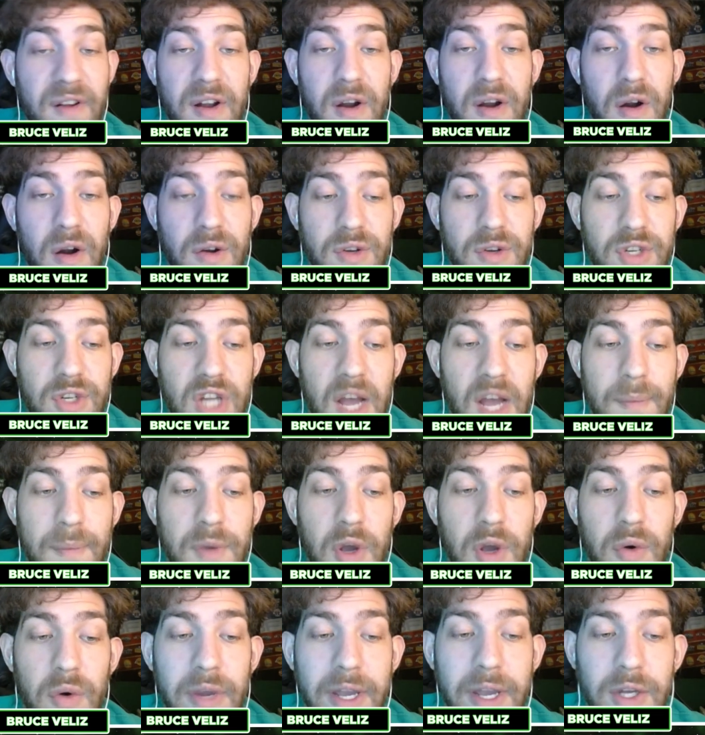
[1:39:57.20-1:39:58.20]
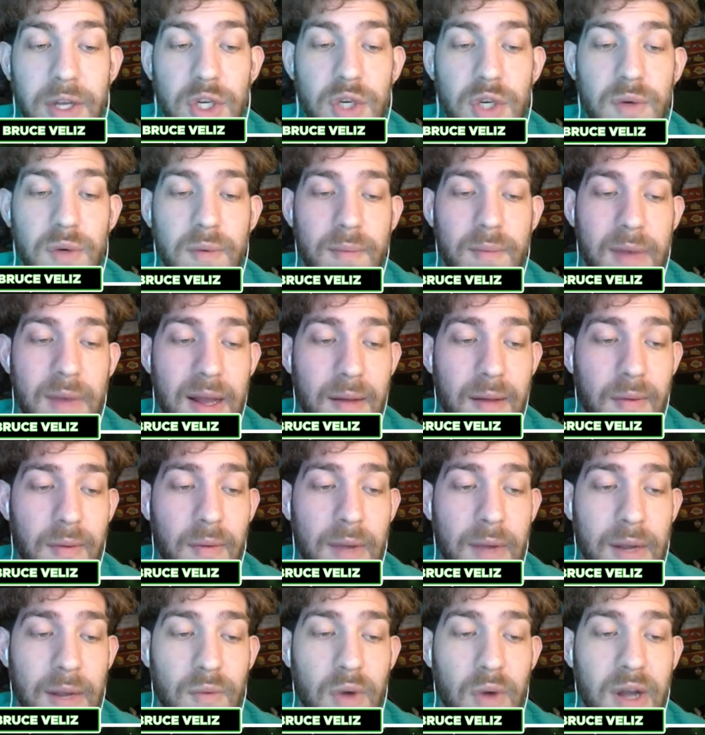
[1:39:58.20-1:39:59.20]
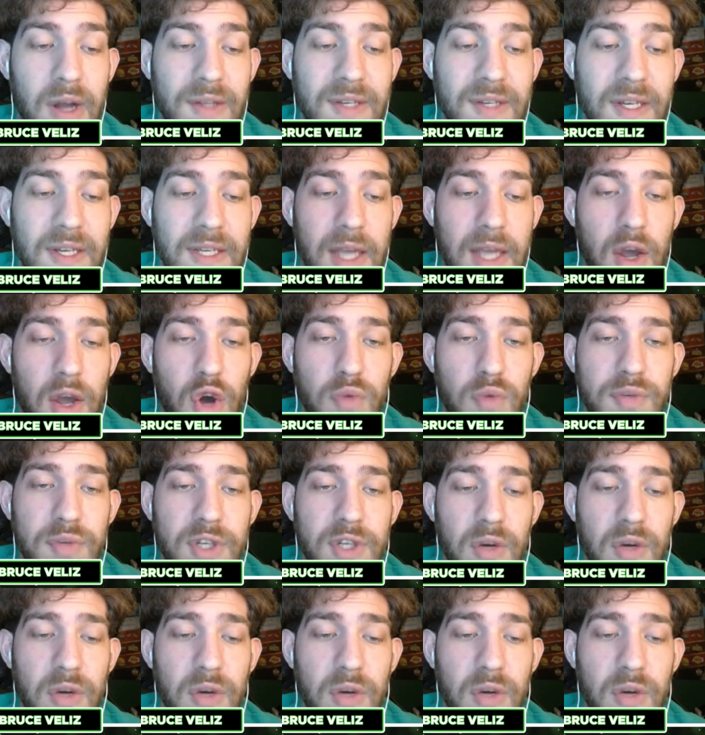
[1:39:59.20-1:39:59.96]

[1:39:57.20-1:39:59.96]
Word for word: hard to stop Jokic like Ron says, I hope so,